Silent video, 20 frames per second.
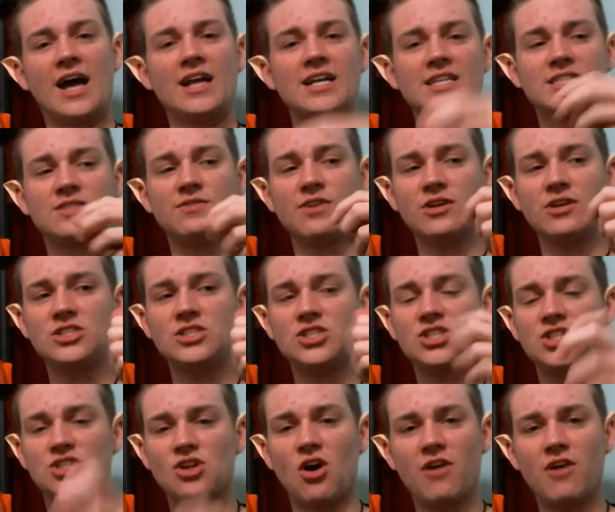It's very
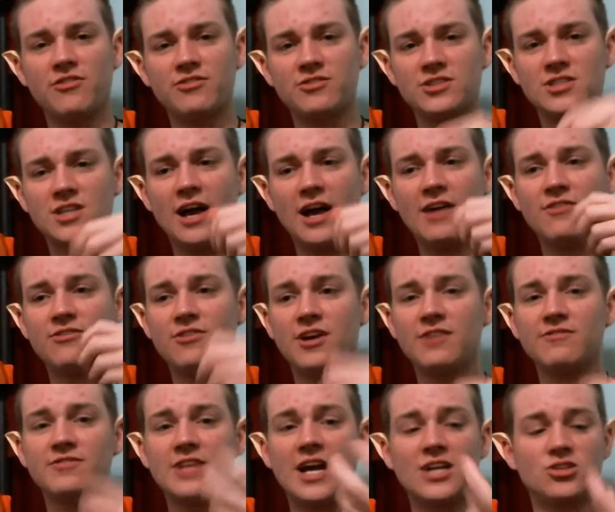soft. I have
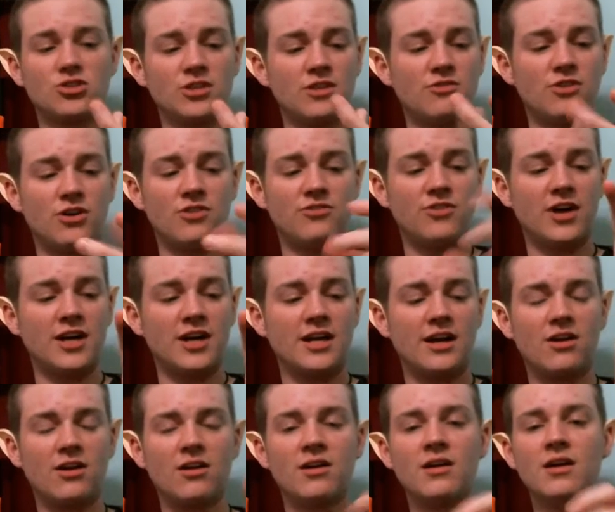naturally very fine hair.